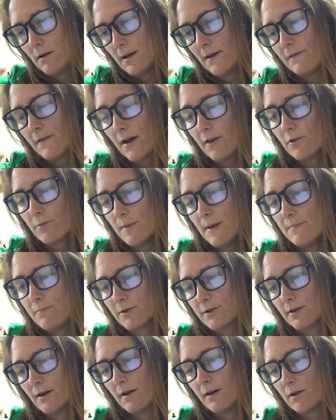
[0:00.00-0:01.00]
other people
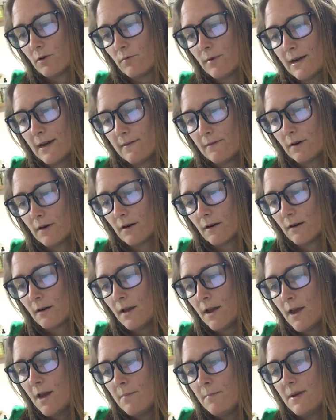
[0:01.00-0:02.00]
saw it or whatever,
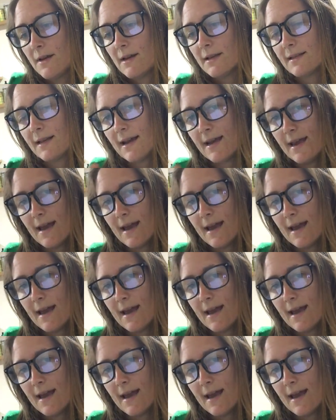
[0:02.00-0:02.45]
because I